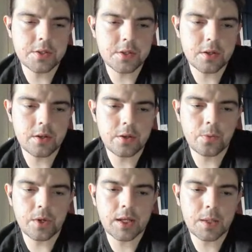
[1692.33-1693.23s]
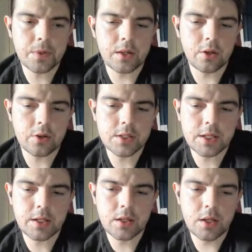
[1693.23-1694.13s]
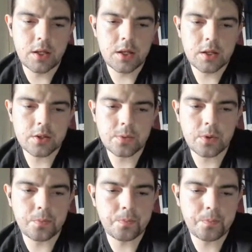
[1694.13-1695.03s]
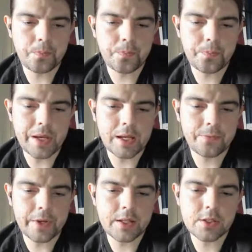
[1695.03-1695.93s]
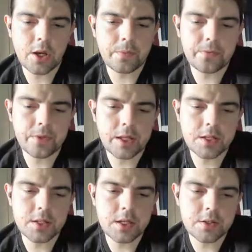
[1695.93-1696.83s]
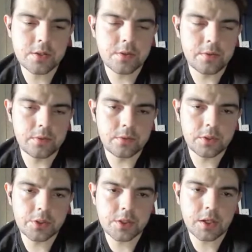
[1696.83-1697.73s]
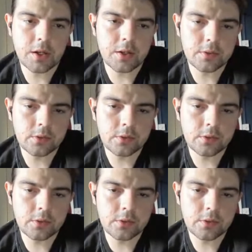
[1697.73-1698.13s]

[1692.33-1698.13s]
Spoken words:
You want to keep it locked here because we've got big things coming for next season. So,